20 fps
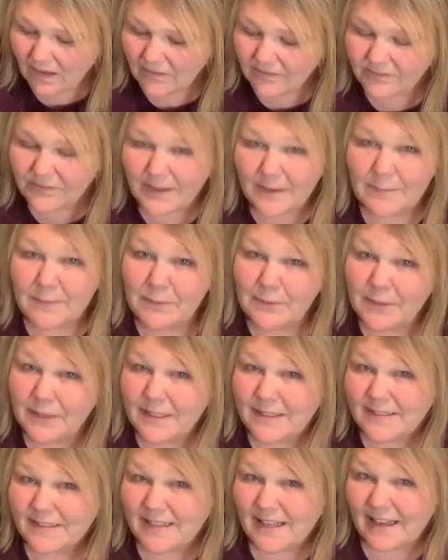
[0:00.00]
February
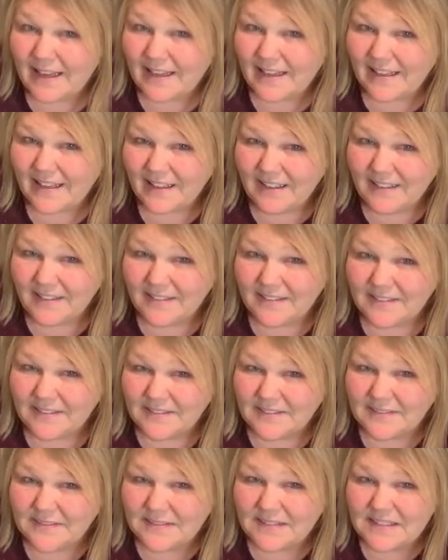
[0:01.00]
2nd.
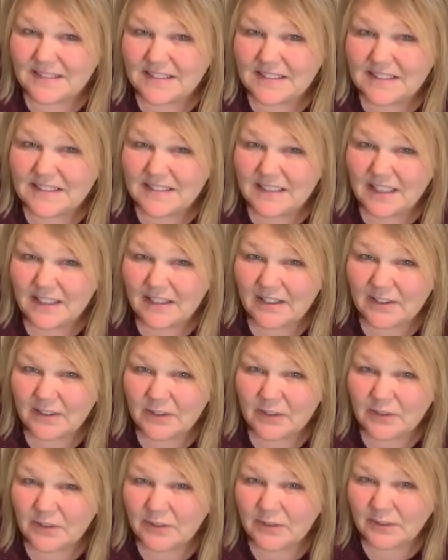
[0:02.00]

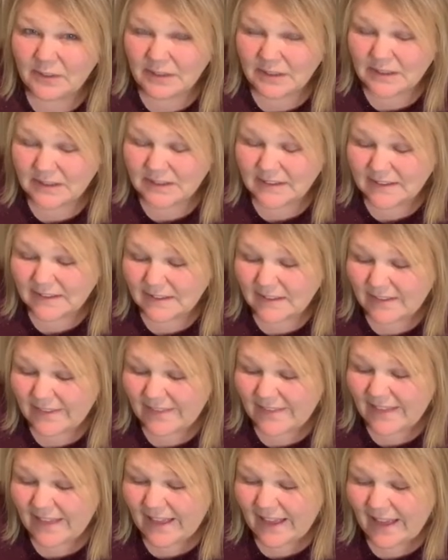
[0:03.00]
So,
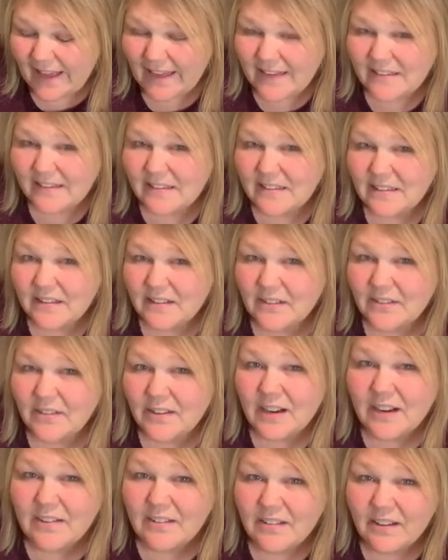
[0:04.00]
that
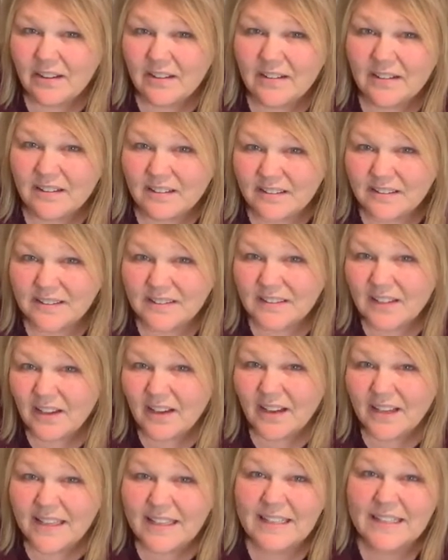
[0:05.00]
groundhog
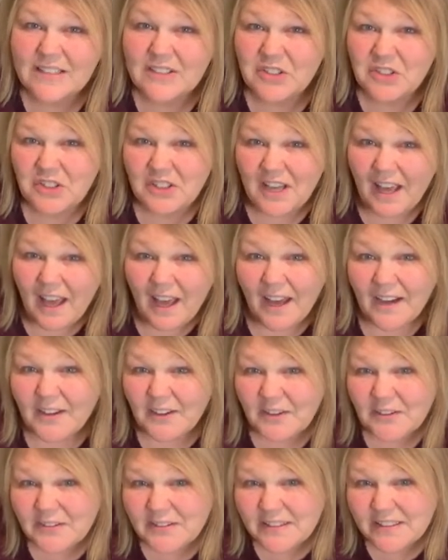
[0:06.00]
saw its
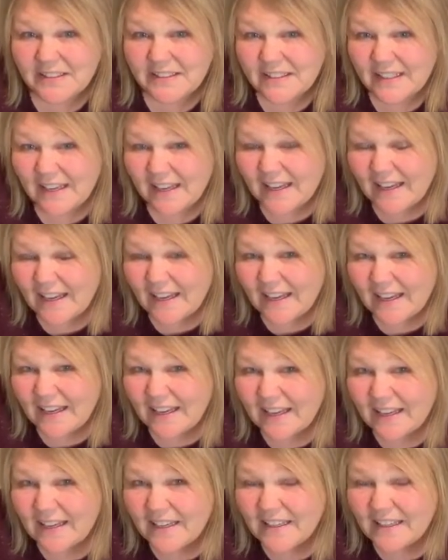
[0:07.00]
shadow
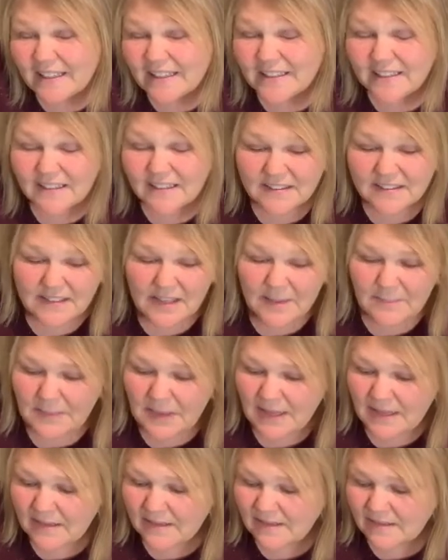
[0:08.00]
today. So that
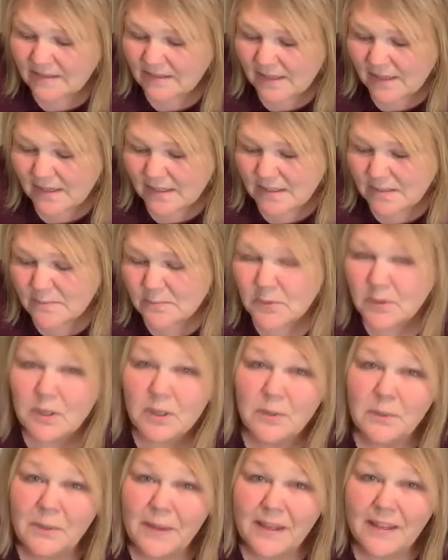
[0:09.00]
means 6 more
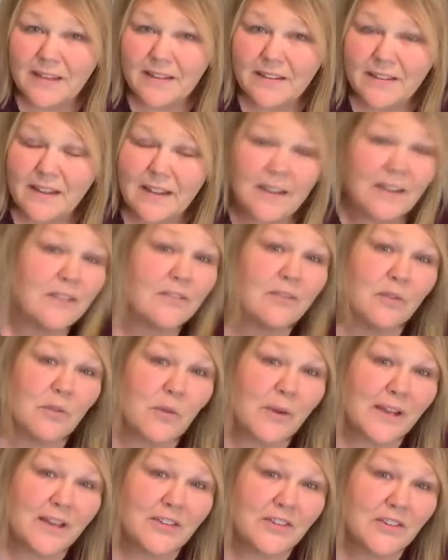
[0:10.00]
weeks of
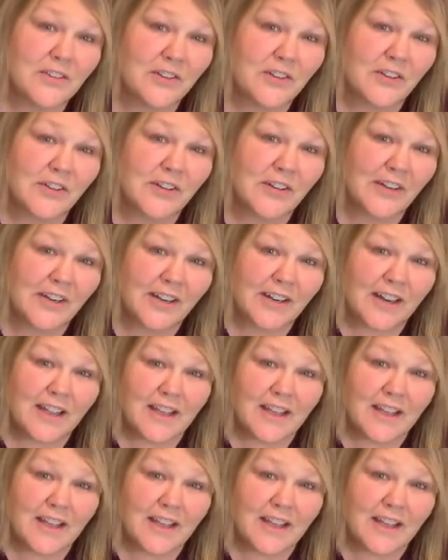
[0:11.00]
winter.